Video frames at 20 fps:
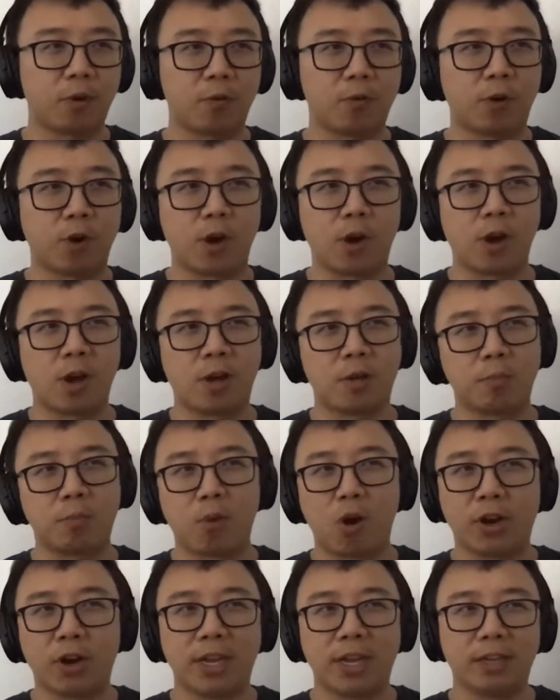for
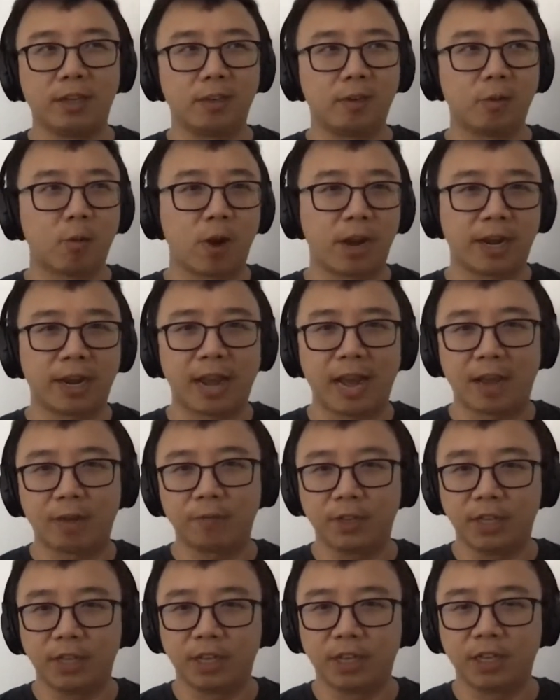more than 1.5
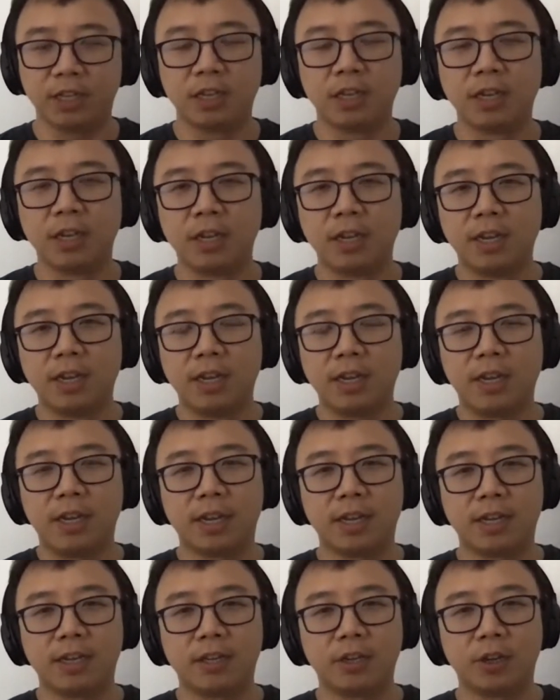years,
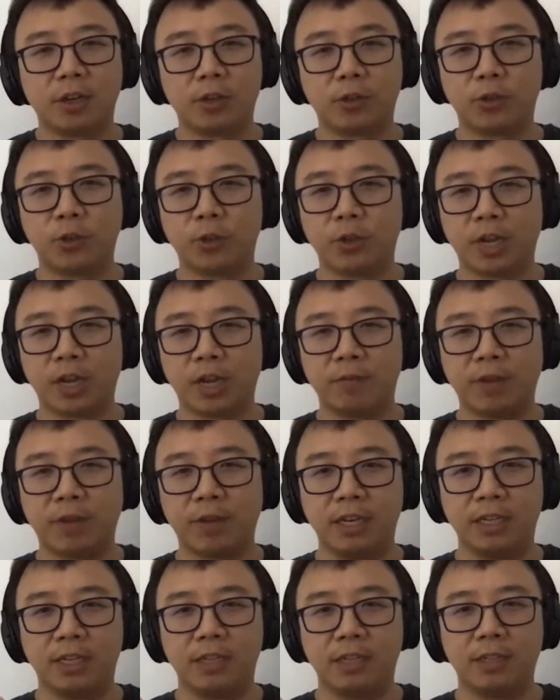and do you have
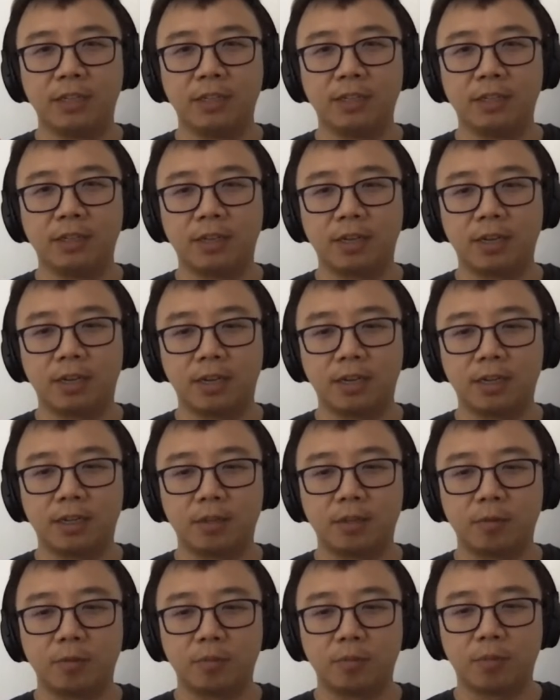any
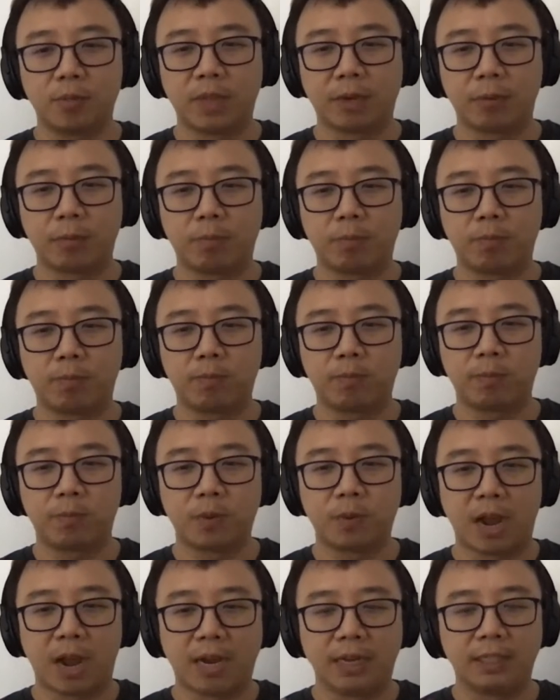like
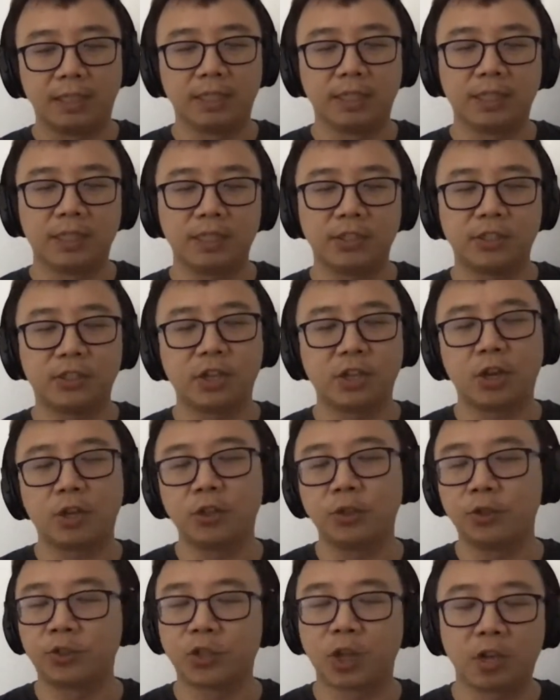ideas or
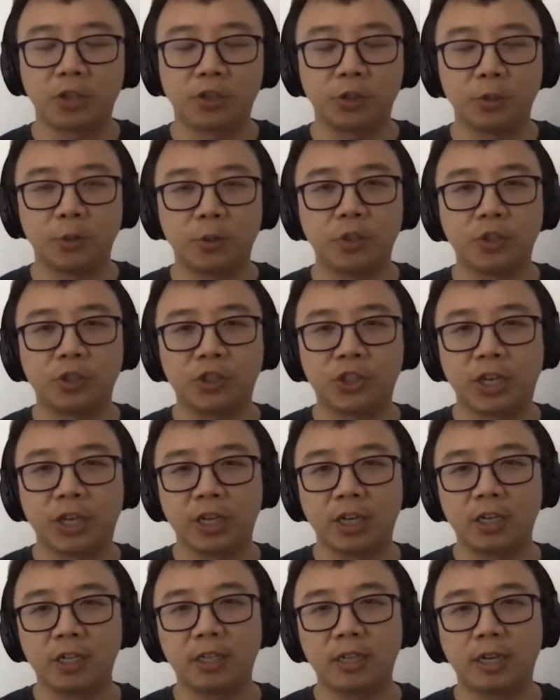thoughts you want to
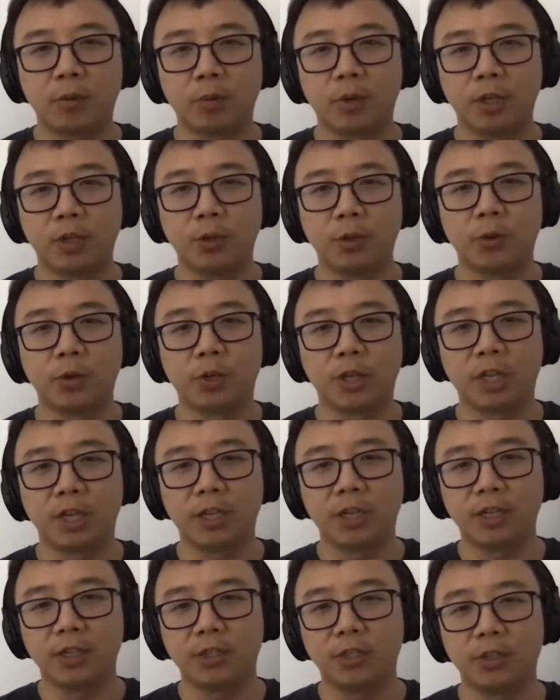share, like when you're
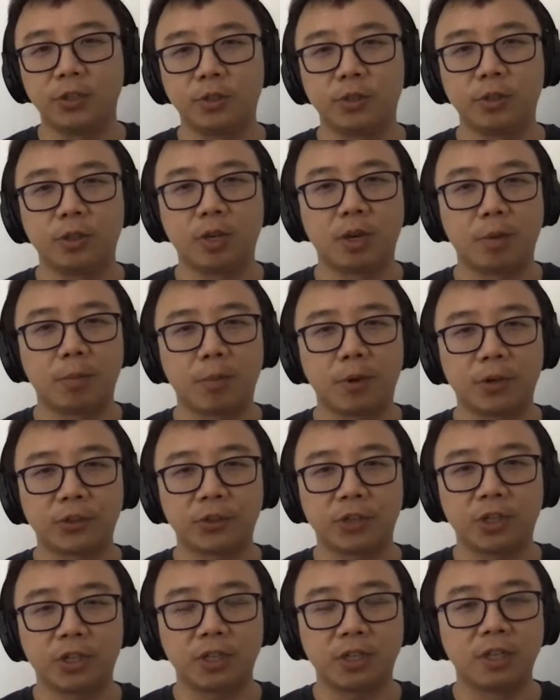looking into
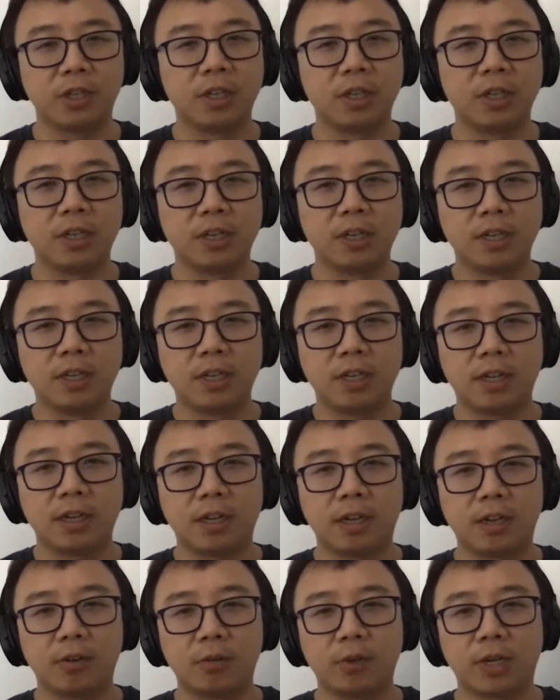Pulsar
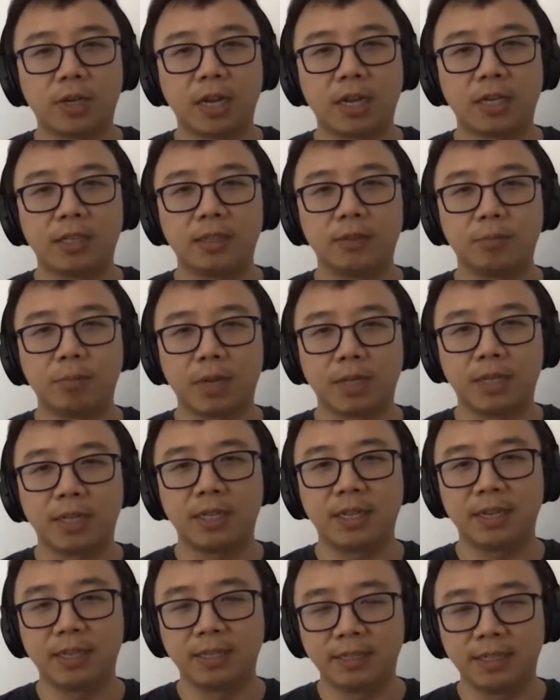regarding
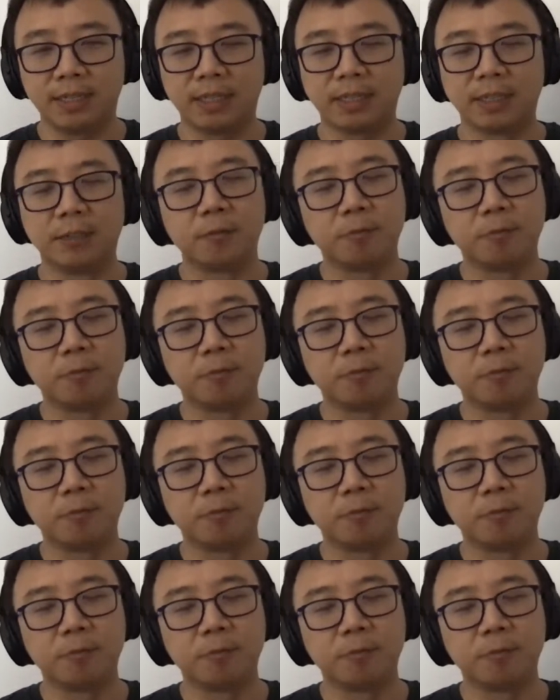multi-tenancy?